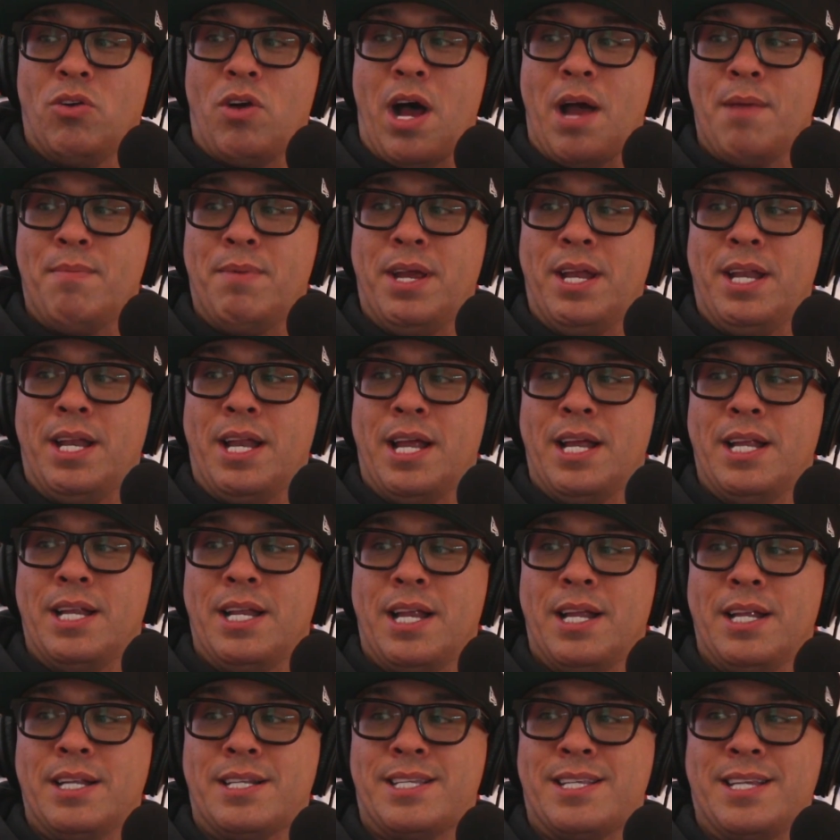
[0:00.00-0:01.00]
So, I mean,
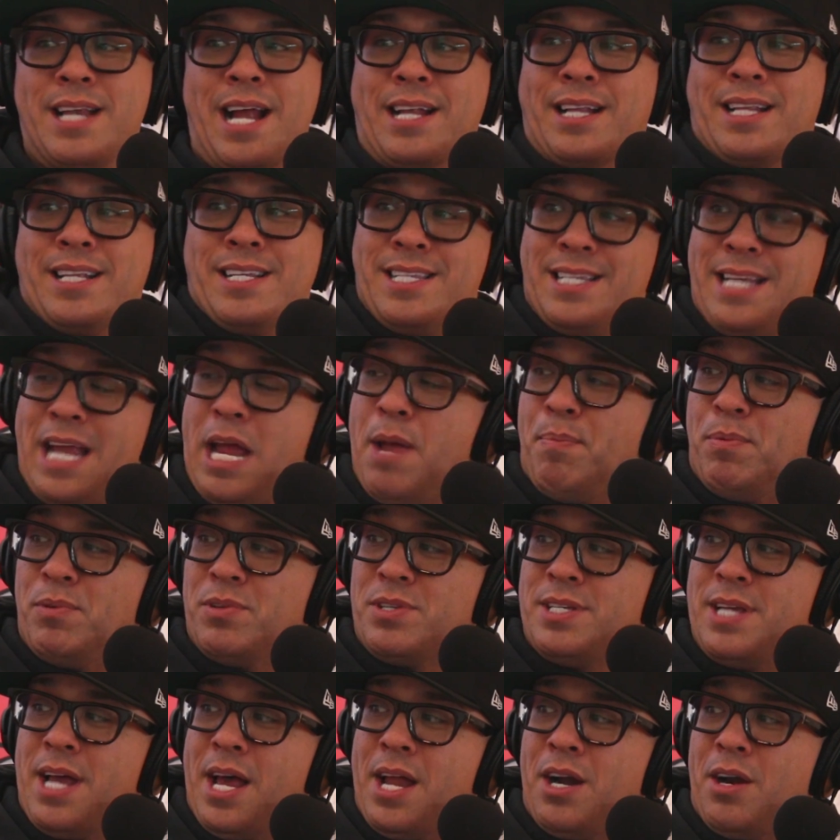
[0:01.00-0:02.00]
it's not the
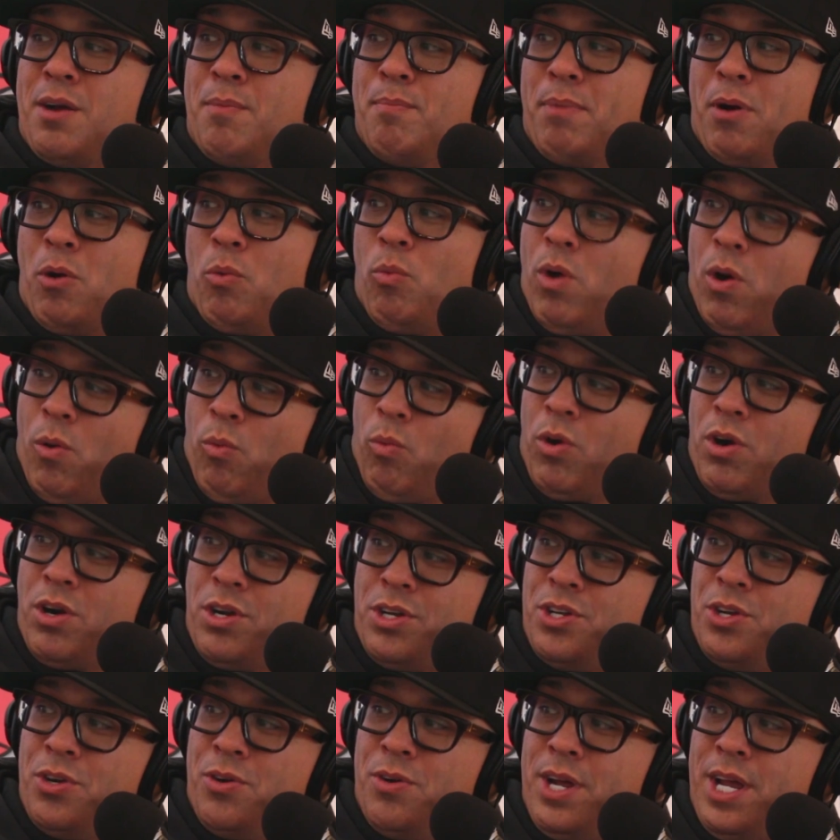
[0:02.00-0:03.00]
Staples Center, but what
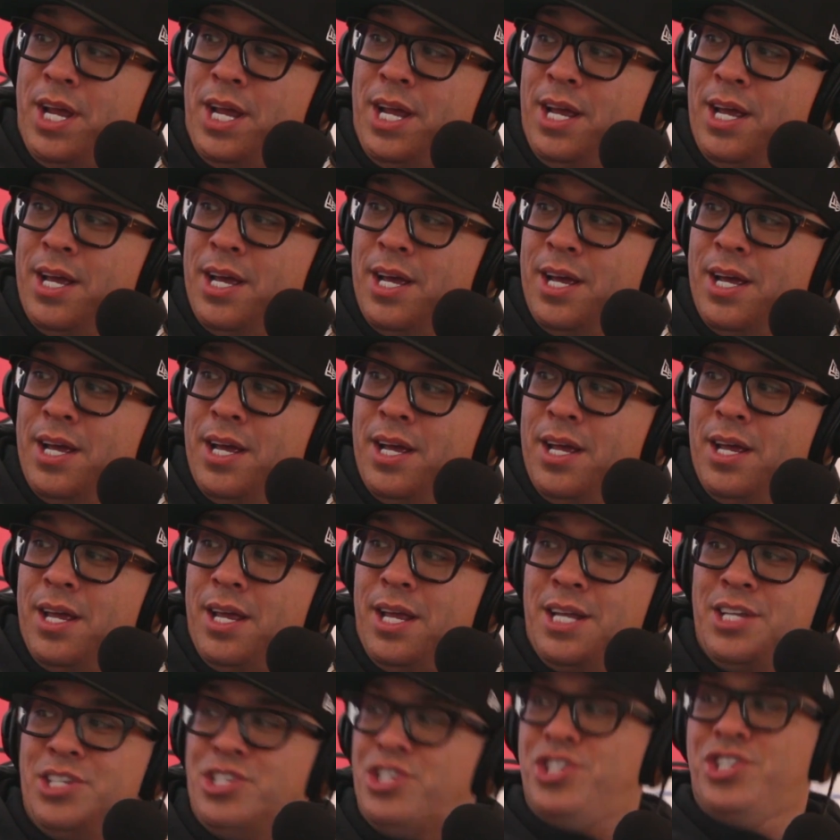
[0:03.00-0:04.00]
we're doing
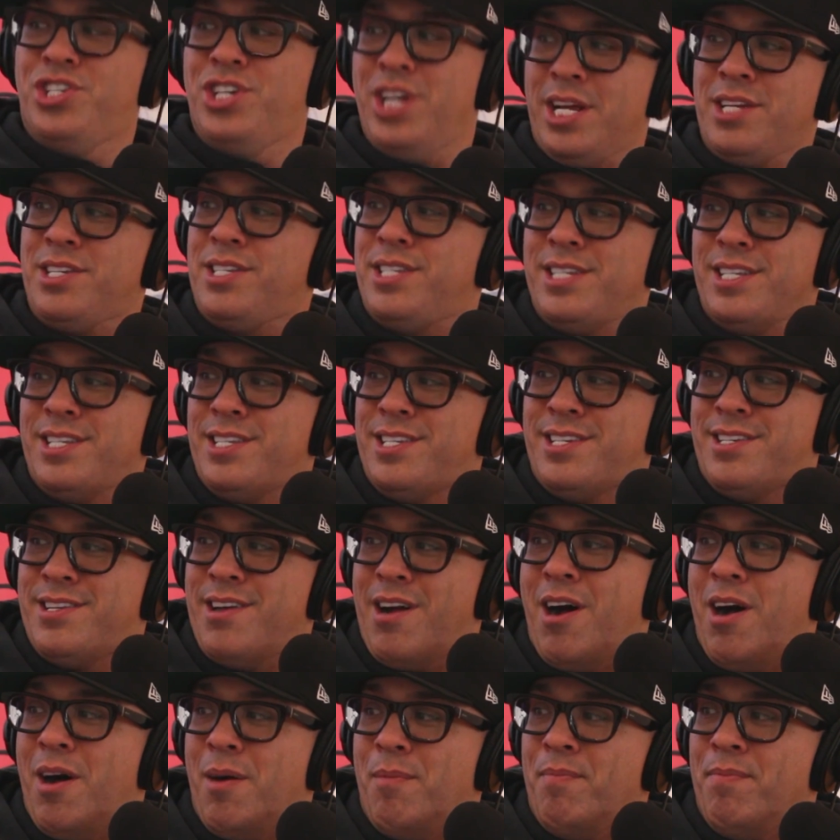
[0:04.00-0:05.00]
is just as
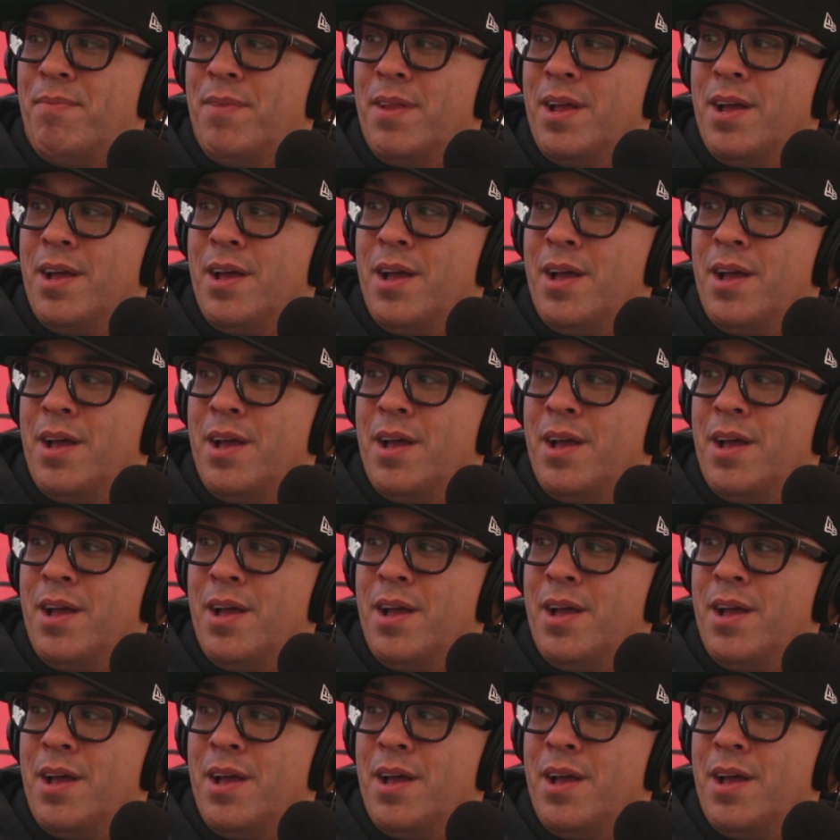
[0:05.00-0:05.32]
dumb.